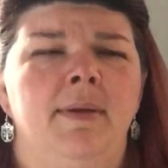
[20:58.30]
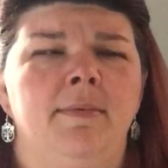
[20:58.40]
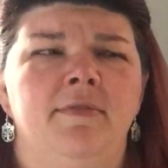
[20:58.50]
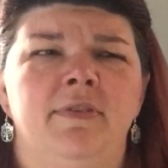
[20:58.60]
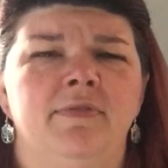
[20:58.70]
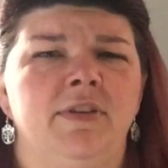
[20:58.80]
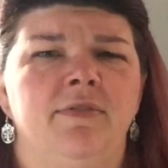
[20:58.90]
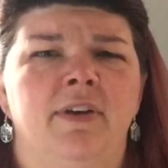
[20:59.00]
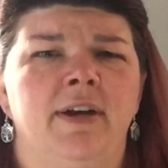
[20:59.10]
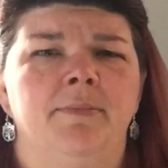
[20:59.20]
maybe
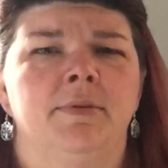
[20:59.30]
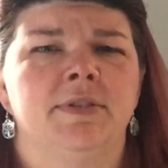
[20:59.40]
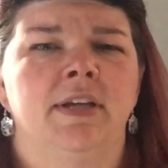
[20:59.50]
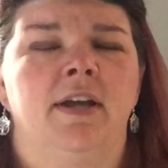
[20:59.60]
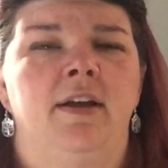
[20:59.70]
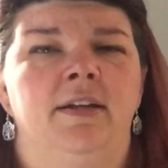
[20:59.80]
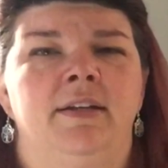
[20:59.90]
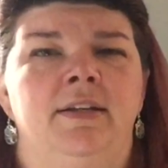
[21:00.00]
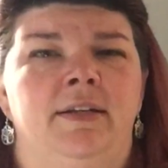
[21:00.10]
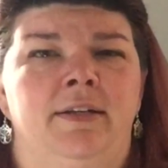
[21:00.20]
55%
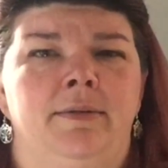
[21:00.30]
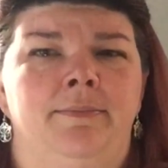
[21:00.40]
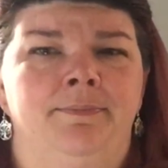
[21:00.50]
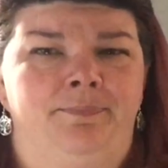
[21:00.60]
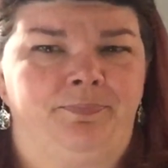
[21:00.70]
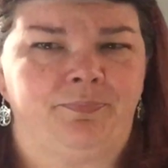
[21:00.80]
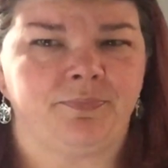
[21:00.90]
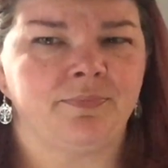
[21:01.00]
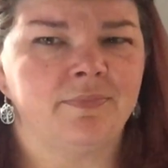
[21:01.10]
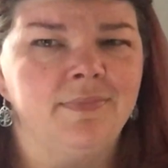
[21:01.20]
cotton.
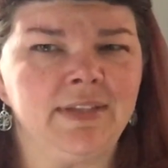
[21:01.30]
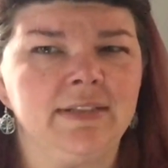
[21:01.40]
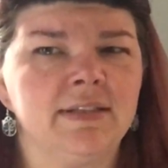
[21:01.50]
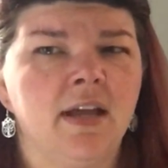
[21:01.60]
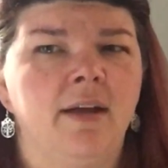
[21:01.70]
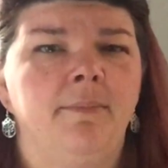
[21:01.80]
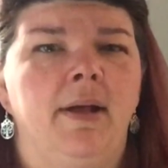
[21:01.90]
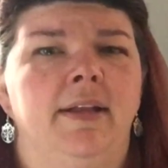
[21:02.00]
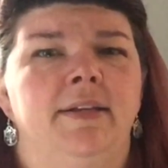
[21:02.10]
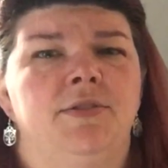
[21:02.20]
It's cotton
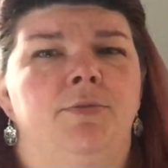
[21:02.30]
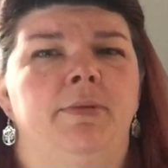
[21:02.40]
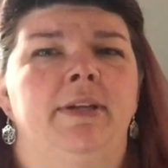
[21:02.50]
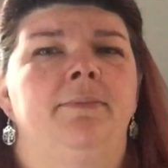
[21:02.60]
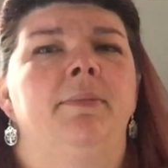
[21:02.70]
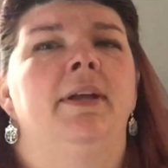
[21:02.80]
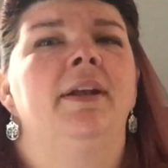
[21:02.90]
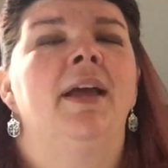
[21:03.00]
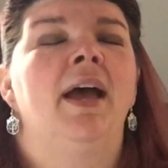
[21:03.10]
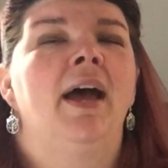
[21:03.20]
polyester blend. But
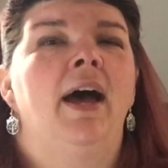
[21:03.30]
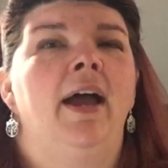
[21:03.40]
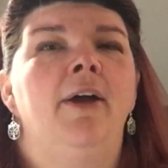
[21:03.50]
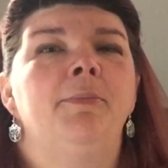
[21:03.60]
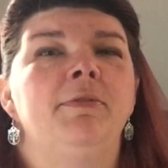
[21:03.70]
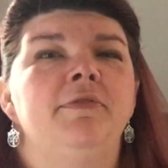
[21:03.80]
I hope